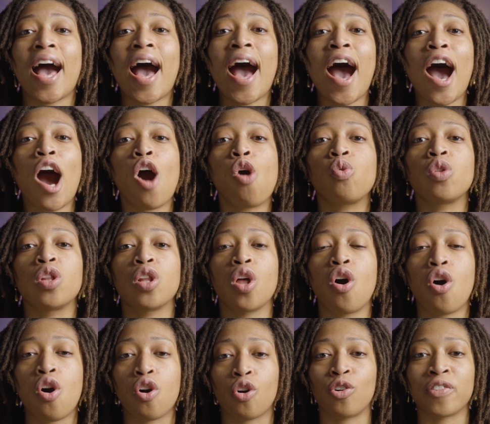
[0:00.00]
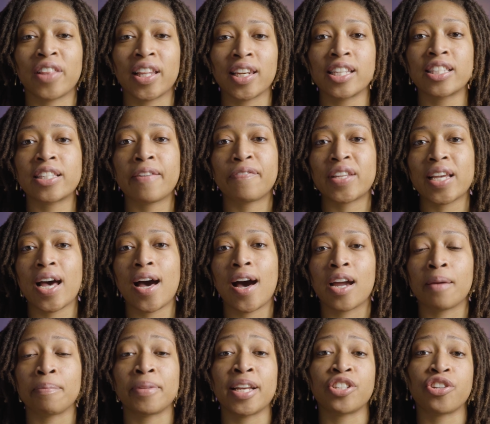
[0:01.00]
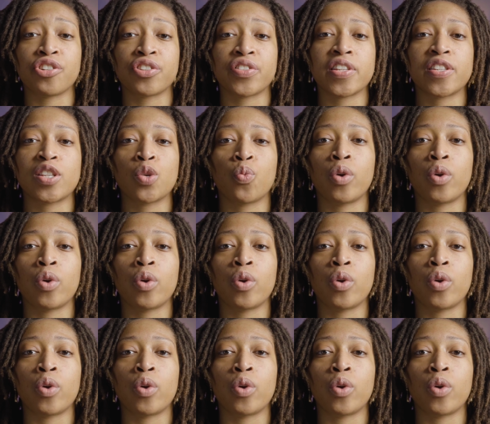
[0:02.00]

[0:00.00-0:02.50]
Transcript: how long or the length of time that your sensor will